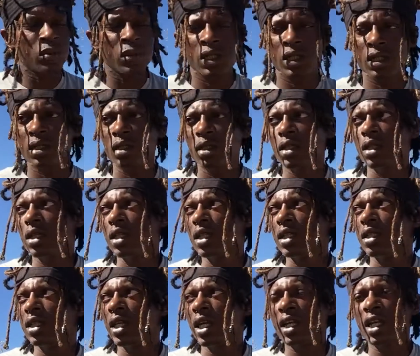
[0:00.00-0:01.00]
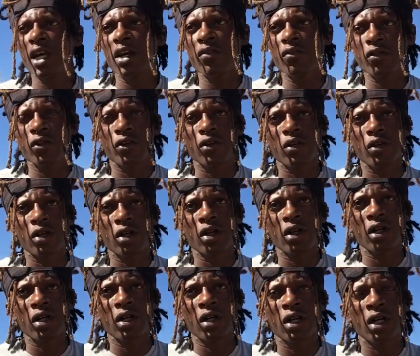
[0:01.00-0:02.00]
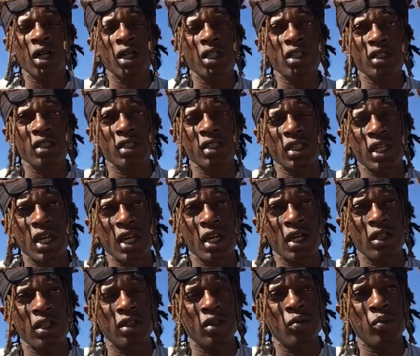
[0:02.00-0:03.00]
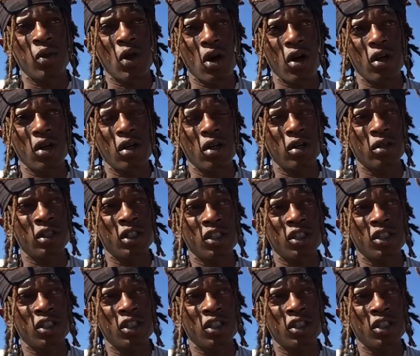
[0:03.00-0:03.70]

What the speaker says: but they never understand the